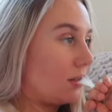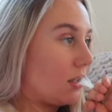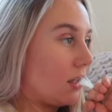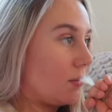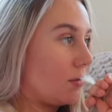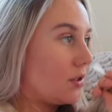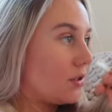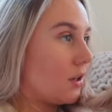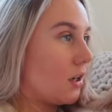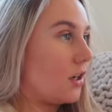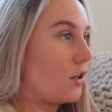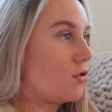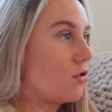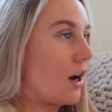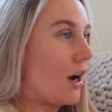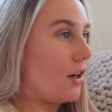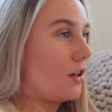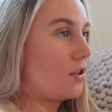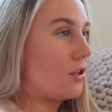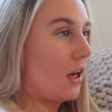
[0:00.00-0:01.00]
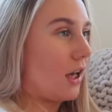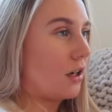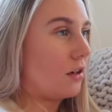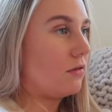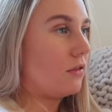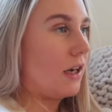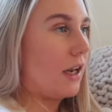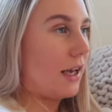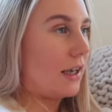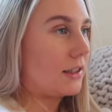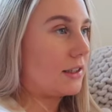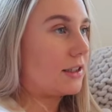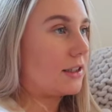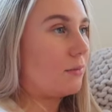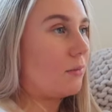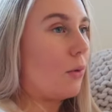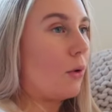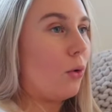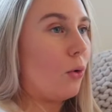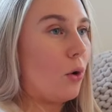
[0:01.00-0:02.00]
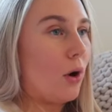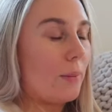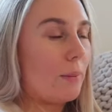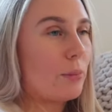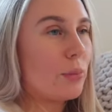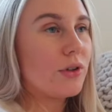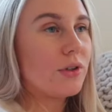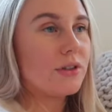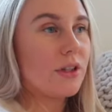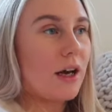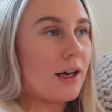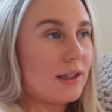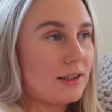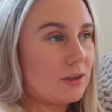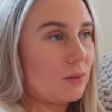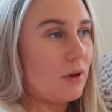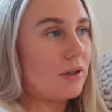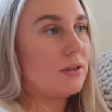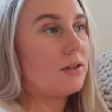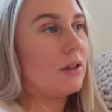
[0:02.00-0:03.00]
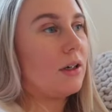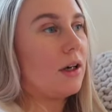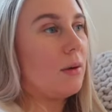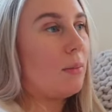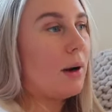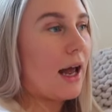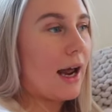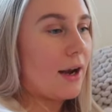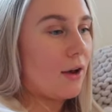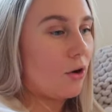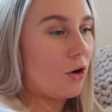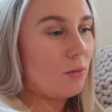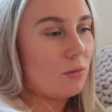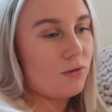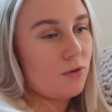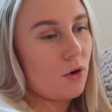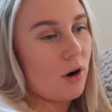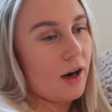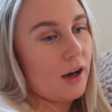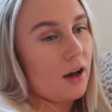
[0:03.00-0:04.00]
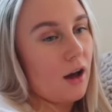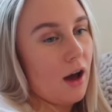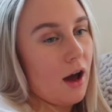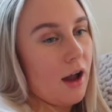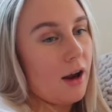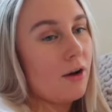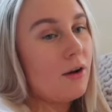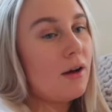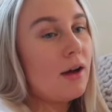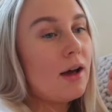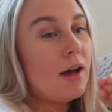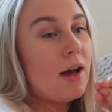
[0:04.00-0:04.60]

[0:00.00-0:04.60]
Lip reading: So I'm just gonna try and do like a really like small and precise one. So I'm gonna plan it all before I go,